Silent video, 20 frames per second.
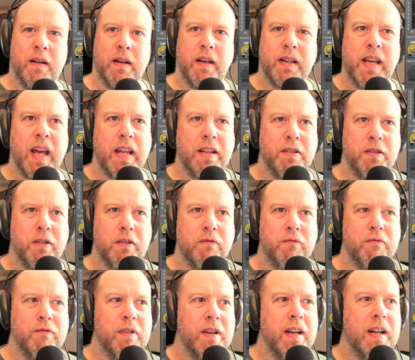Again, you
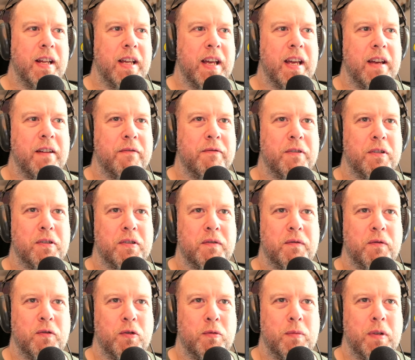can really hear
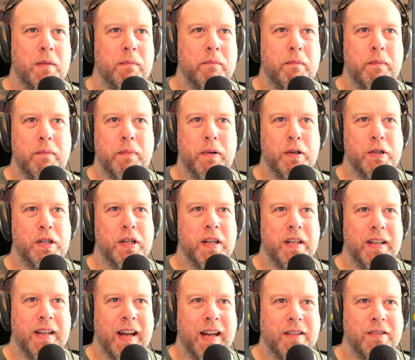Voxformer
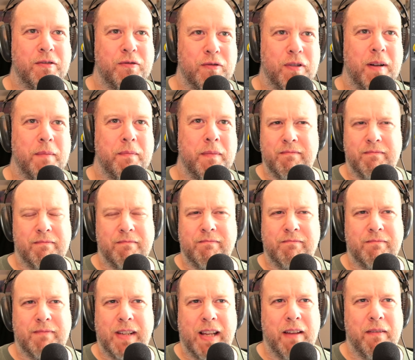pushing that drum,
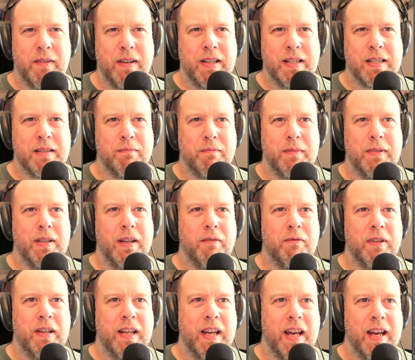giving it some
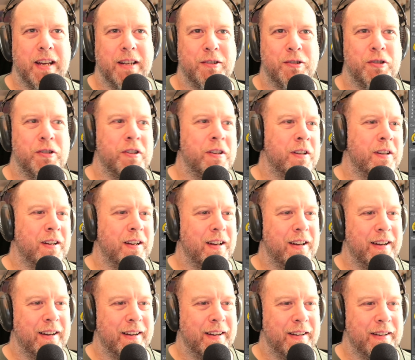lovely edge.
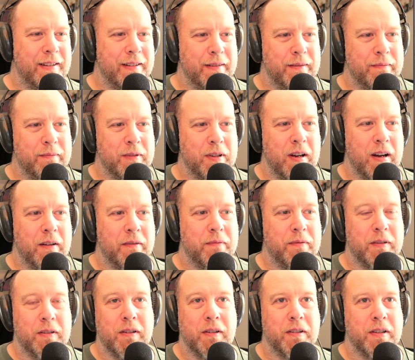I've
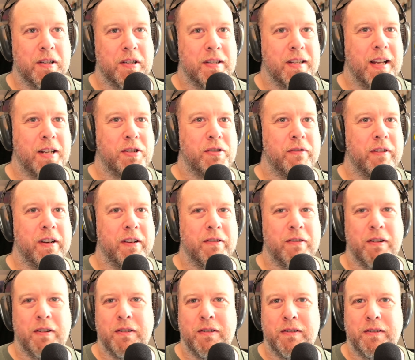got the
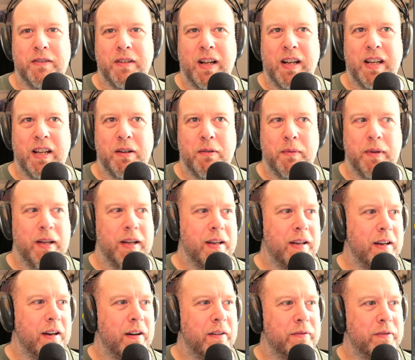saturator on a little
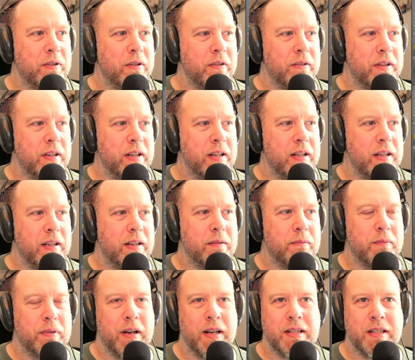bit. I've got the
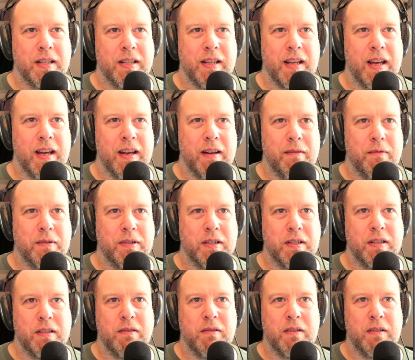compressor there, which
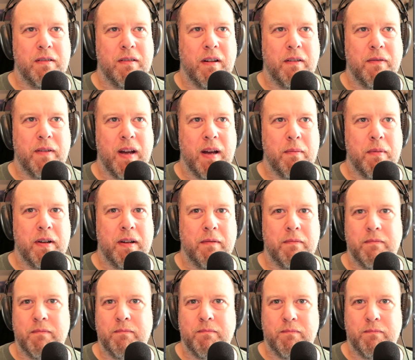is doing a fair bit of